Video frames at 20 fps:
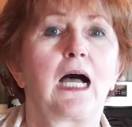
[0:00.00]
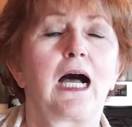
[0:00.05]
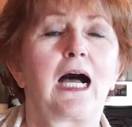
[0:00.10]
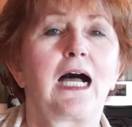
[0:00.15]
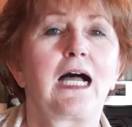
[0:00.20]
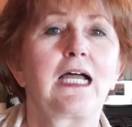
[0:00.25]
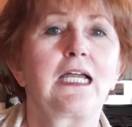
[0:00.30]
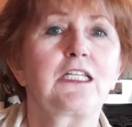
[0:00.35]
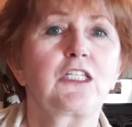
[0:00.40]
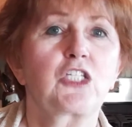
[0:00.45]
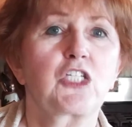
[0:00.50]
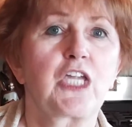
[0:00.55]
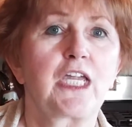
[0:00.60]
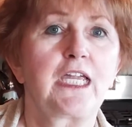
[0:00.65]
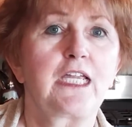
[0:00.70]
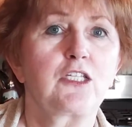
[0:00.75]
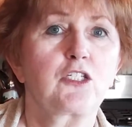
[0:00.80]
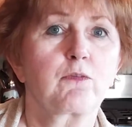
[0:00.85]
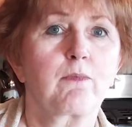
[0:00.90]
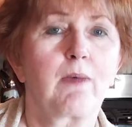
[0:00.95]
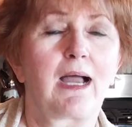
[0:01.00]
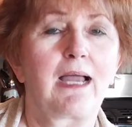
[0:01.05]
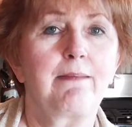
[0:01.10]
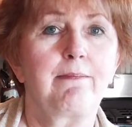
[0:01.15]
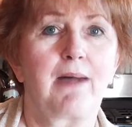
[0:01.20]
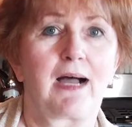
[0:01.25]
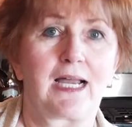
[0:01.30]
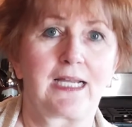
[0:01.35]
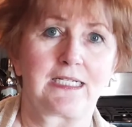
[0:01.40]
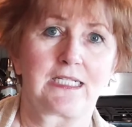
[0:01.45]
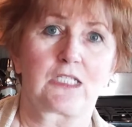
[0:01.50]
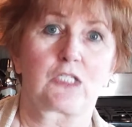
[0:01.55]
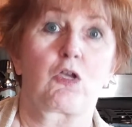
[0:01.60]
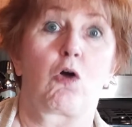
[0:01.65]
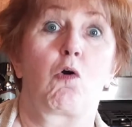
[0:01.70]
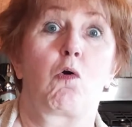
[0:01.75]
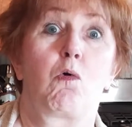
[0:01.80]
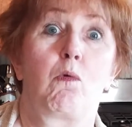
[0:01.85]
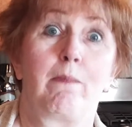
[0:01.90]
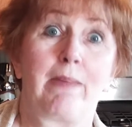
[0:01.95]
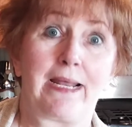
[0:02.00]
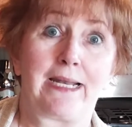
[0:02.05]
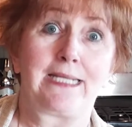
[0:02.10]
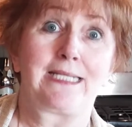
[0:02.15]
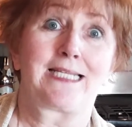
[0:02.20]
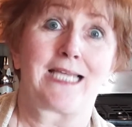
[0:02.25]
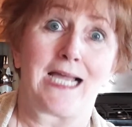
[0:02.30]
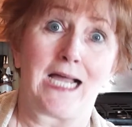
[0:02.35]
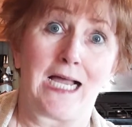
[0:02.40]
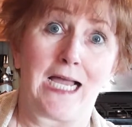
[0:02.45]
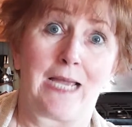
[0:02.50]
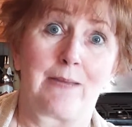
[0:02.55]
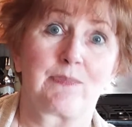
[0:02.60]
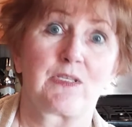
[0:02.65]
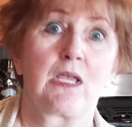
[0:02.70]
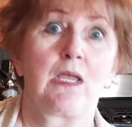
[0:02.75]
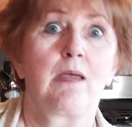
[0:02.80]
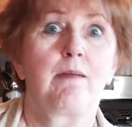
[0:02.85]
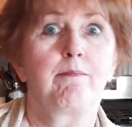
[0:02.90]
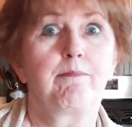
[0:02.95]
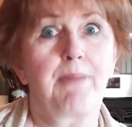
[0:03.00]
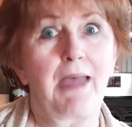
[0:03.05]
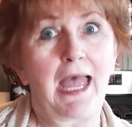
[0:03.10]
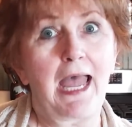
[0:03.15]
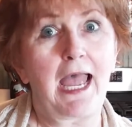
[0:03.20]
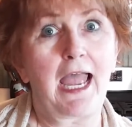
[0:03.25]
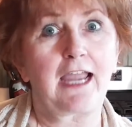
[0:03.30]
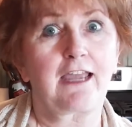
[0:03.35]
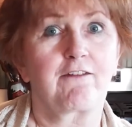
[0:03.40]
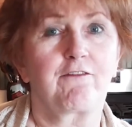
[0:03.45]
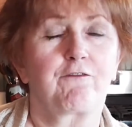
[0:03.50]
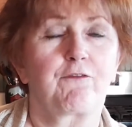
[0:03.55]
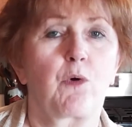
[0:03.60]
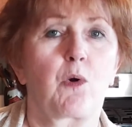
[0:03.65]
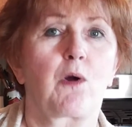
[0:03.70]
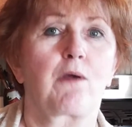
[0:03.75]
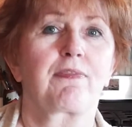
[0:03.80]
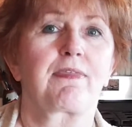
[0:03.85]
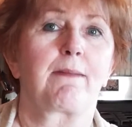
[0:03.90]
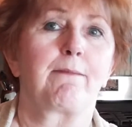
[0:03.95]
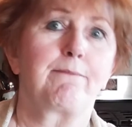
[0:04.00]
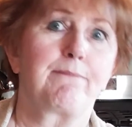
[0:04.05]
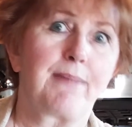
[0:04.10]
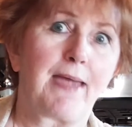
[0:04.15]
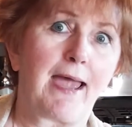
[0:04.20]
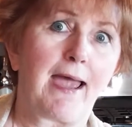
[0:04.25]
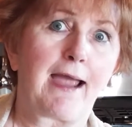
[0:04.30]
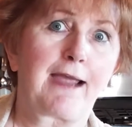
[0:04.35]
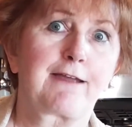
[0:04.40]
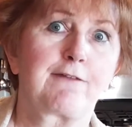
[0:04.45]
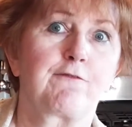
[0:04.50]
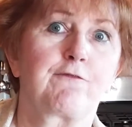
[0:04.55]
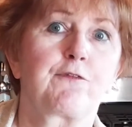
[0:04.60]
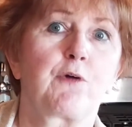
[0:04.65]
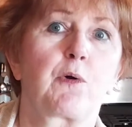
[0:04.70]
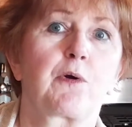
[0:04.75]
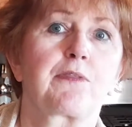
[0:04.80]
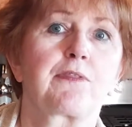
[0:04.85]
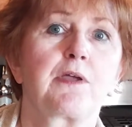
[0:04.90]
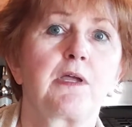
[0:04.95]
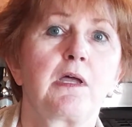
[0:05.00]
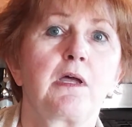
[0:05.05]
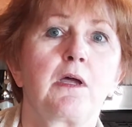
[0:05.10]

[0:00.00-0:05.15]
I changed my mind so many times, back and forth and back and forth.